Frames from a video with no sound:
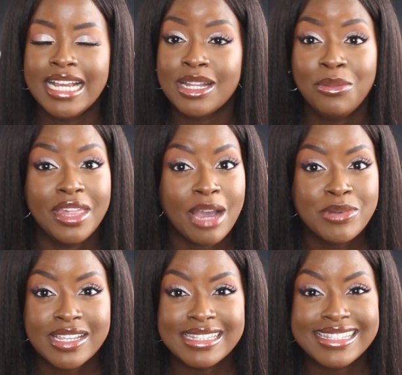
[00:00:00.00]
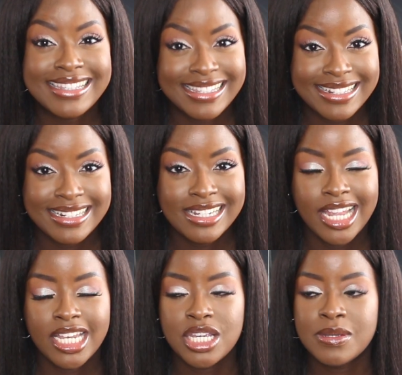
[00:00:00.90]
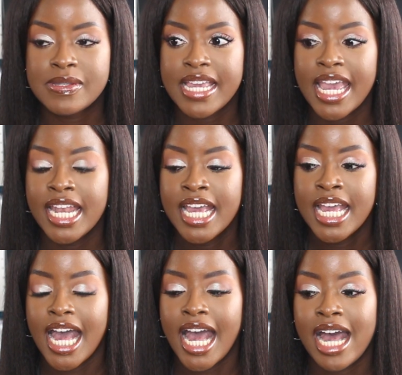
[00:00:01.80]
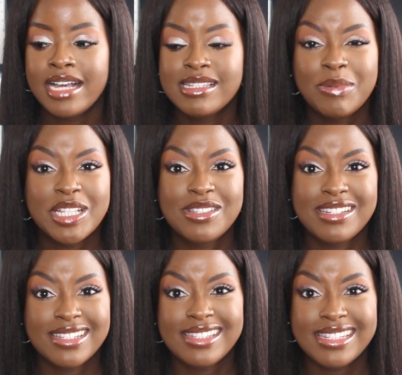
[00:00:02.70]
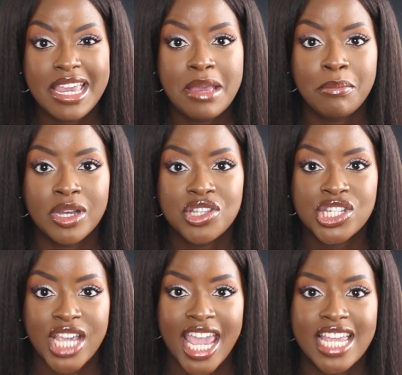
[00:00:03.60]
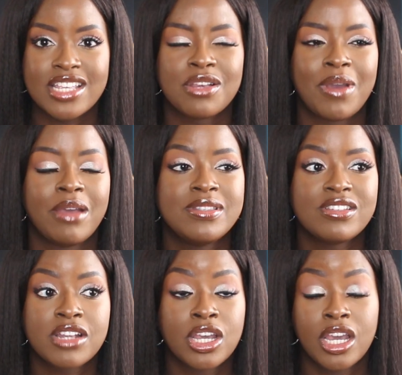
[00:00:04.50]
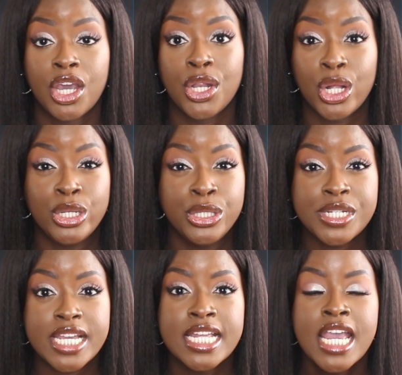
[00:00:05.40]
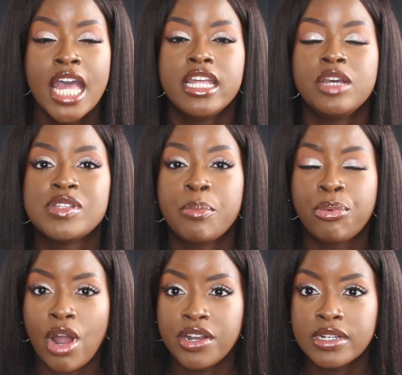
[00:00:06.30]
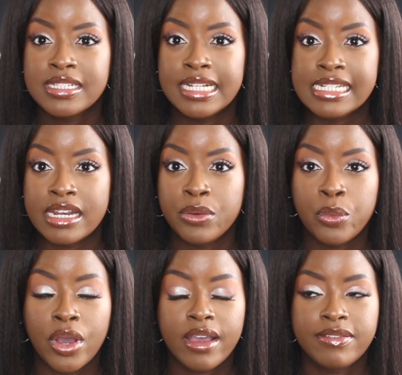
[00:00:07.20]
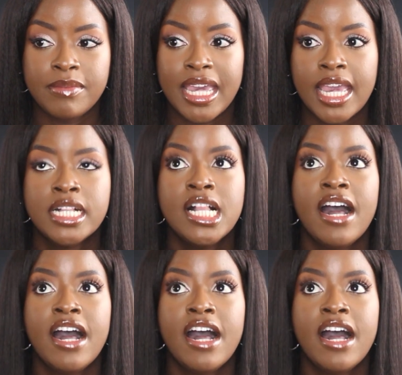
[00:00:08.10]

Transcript: I don't think I was consistent in using it, and so I just didn't see much change. So I was just concluded that it was a product that didn't work for me.